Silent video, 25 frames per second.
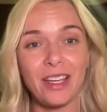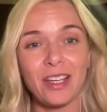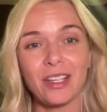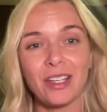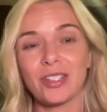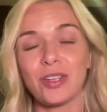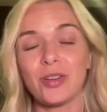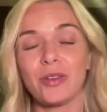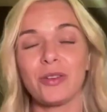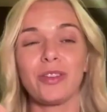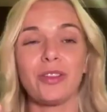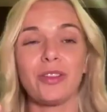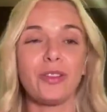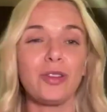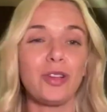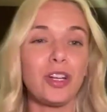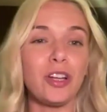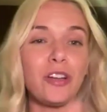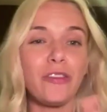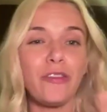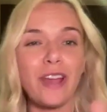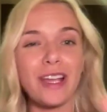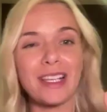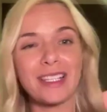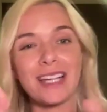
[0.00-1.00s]
So the
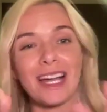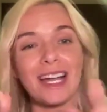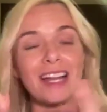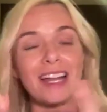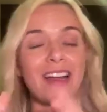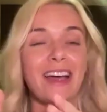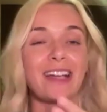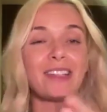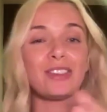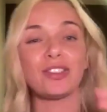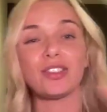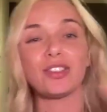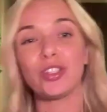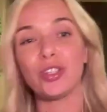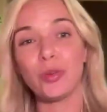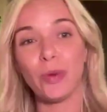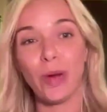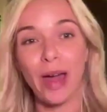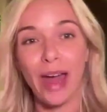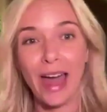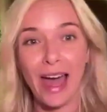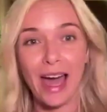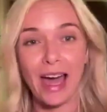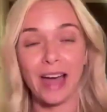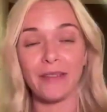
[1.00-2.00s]
luteal phase kind of has two
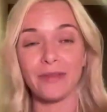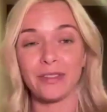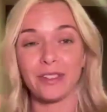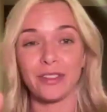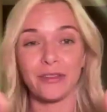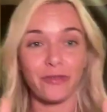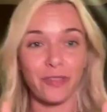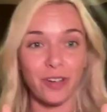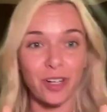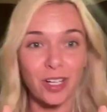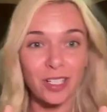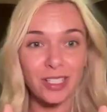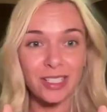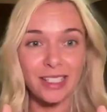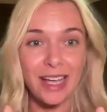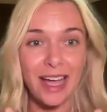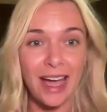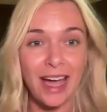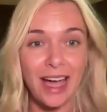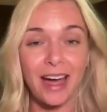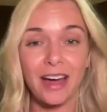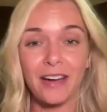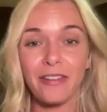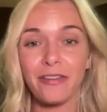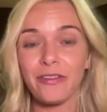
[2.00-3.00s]
halves. The first
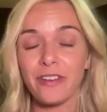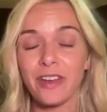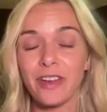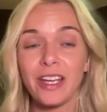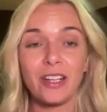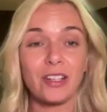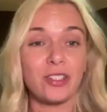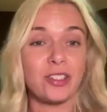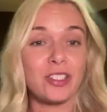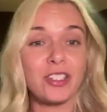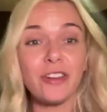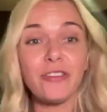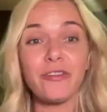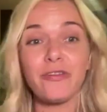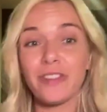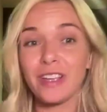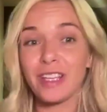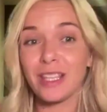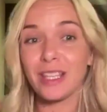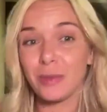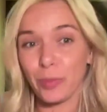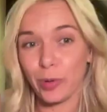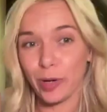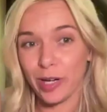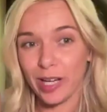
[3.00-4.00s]
half, you're still
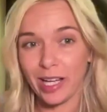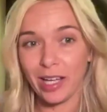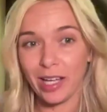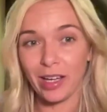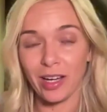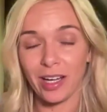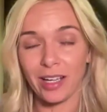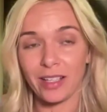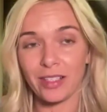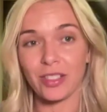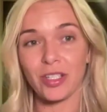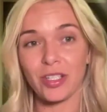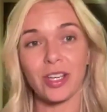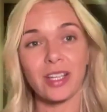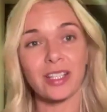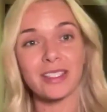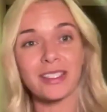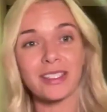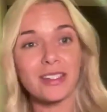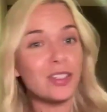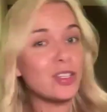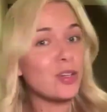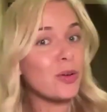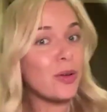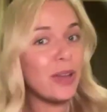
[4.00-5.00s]
feeling pretty good. So you can
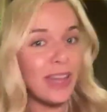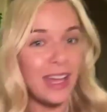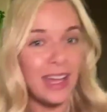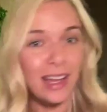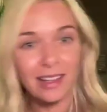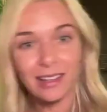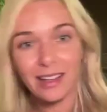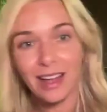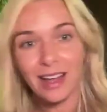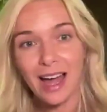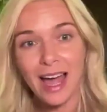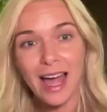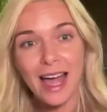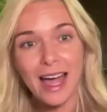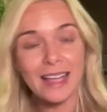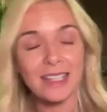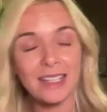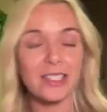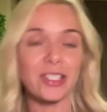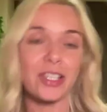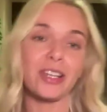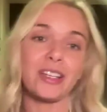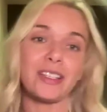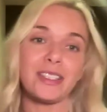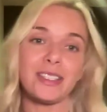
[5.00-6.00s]
still do a HIIT
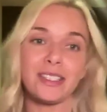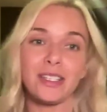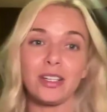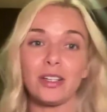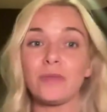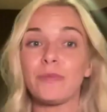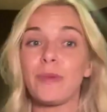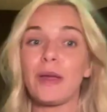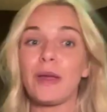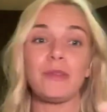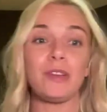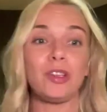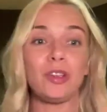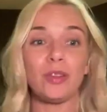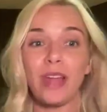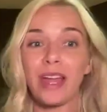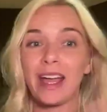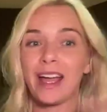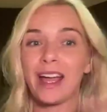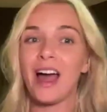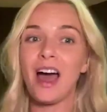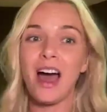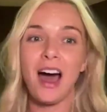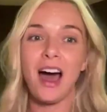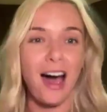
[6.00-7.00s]
class. You could still maybe do
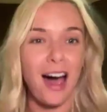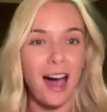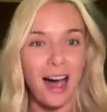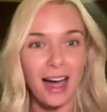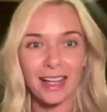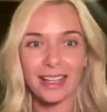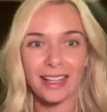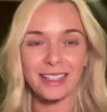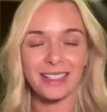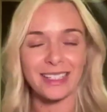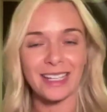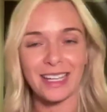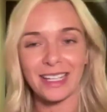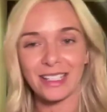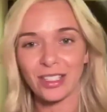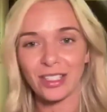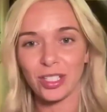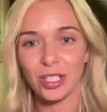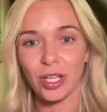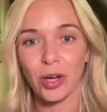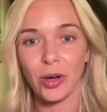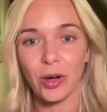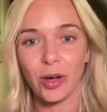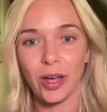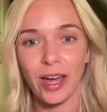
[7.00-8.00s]
like hot,
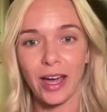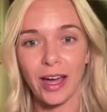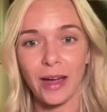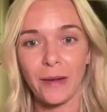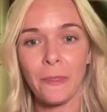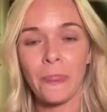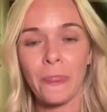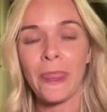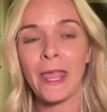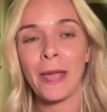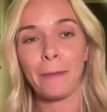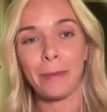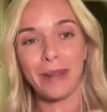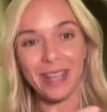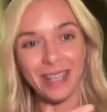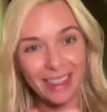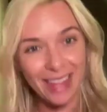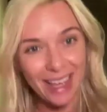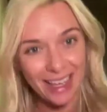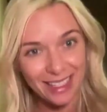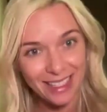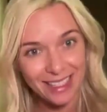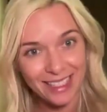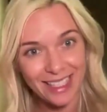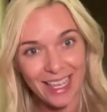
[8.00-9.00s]
intense yoga. But in
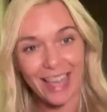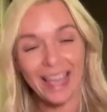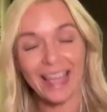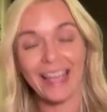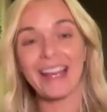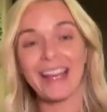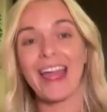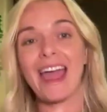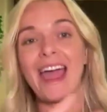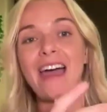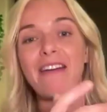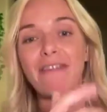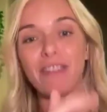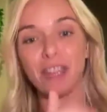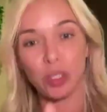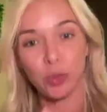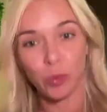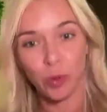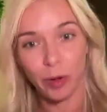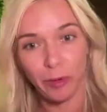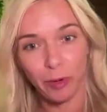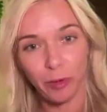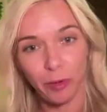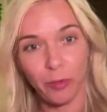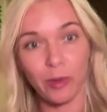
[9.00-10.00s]
that second half, that's
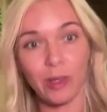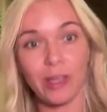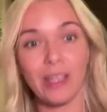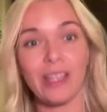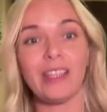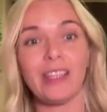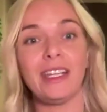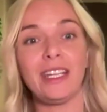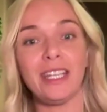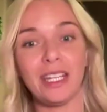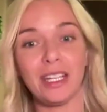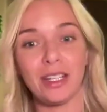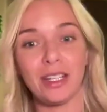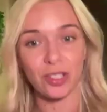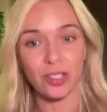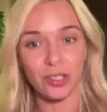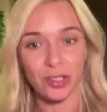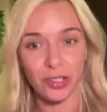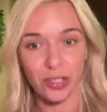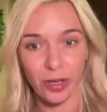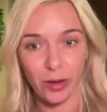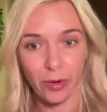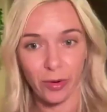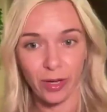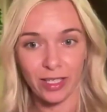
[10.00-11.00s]
where we really to
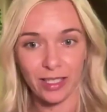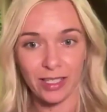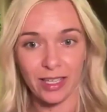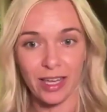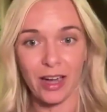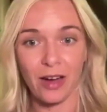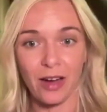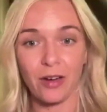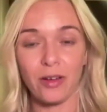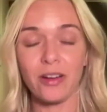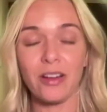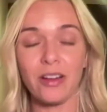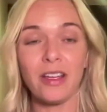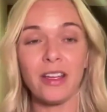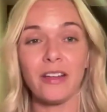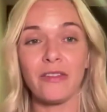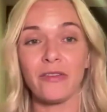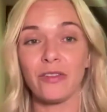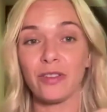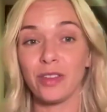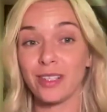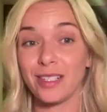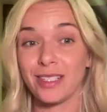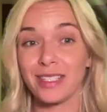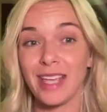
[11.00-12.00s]
slow it down
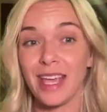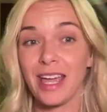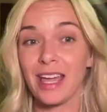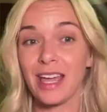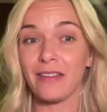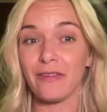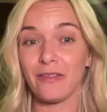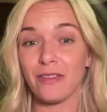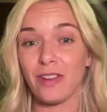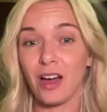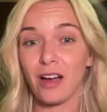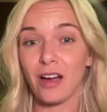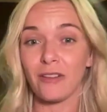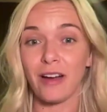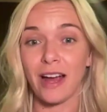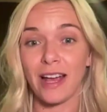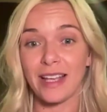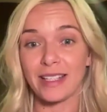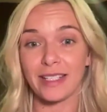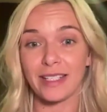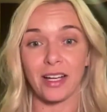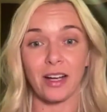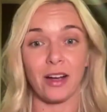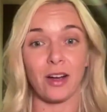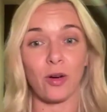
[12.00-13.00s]
for the sake of not
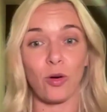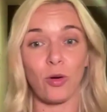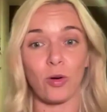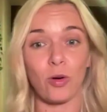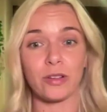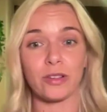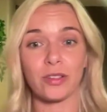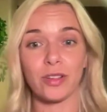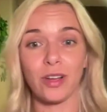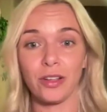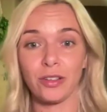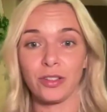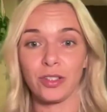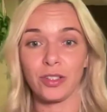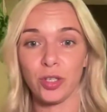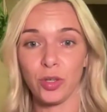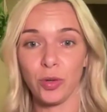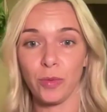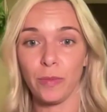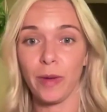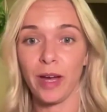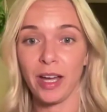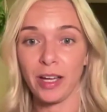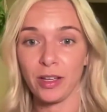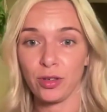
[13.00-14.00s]
rising our cortisol
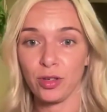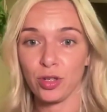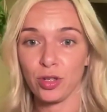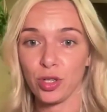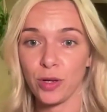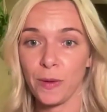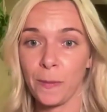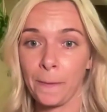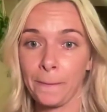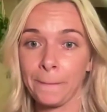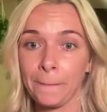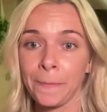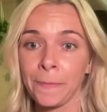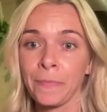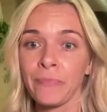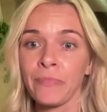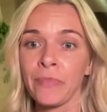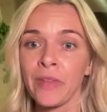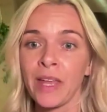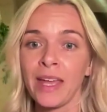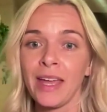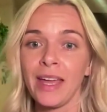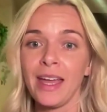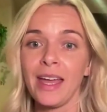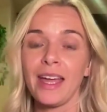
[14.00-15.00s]
too much.
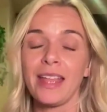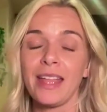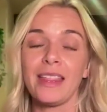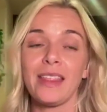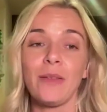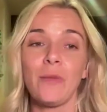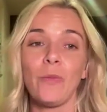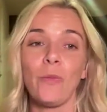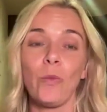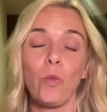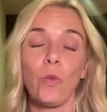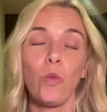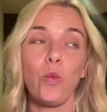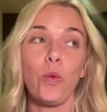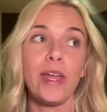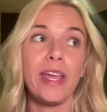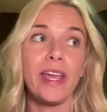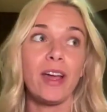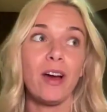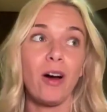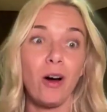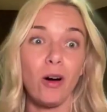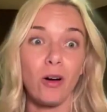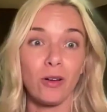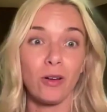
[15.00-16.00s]

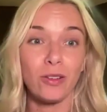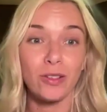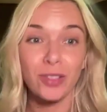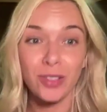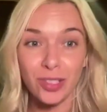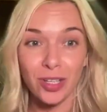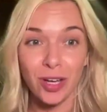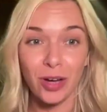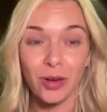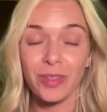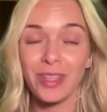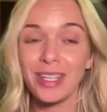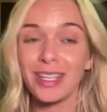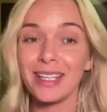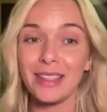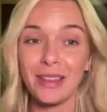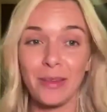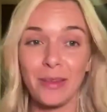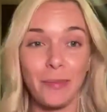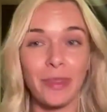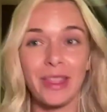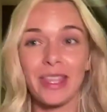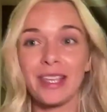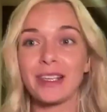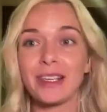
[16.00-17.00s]
We also,
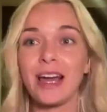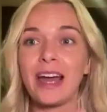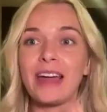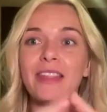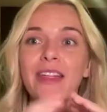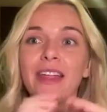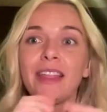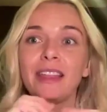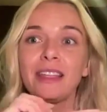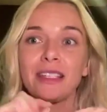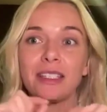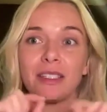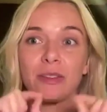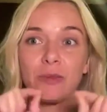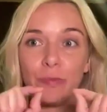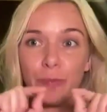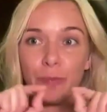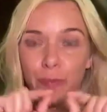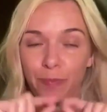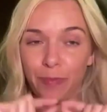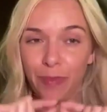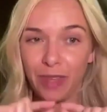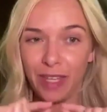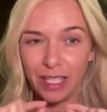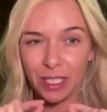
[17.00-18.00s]
I think
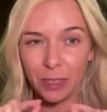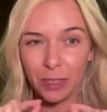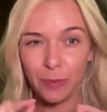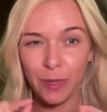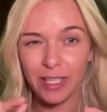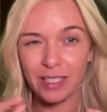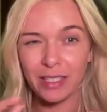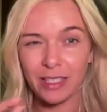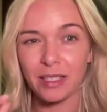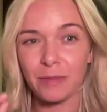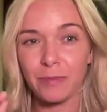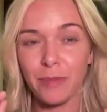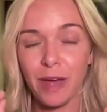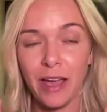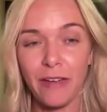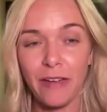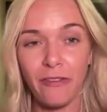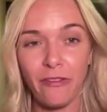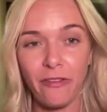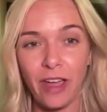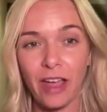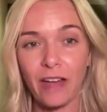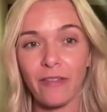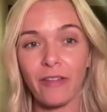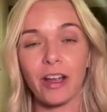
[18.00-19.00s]
this piece is my
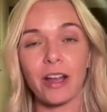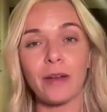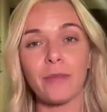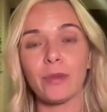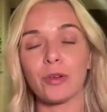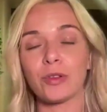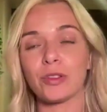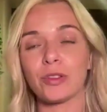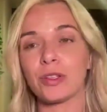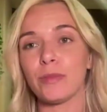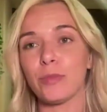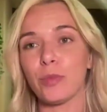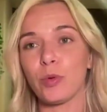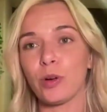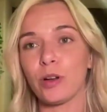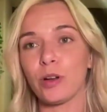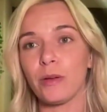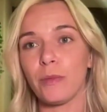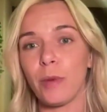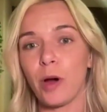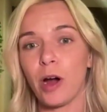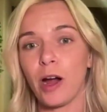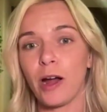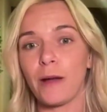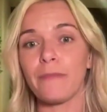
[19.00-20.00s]
favorite and most
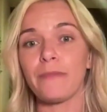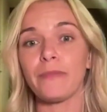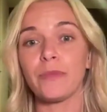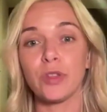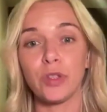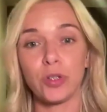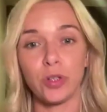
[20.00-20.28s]
important part.